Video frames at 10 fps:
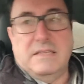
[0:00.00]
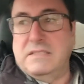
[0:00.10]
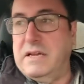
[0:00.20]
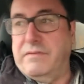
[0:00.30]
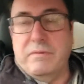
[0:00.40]

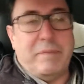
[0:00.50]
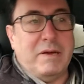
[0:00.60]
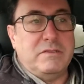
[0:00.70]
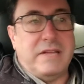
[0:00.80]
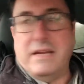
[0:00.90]

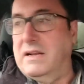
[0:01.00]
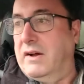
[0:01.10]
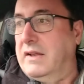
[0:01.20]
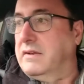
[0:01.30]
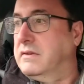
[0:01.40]
self-imposed
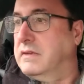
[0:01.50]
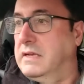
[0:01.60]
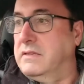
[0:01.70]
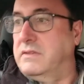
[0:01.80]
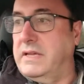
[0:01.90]
deadline,
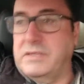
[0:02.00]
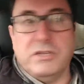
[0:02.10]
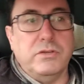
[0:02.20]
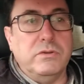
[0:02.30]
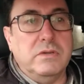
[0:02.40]
and they
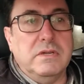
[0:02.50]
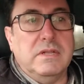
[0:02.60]
do,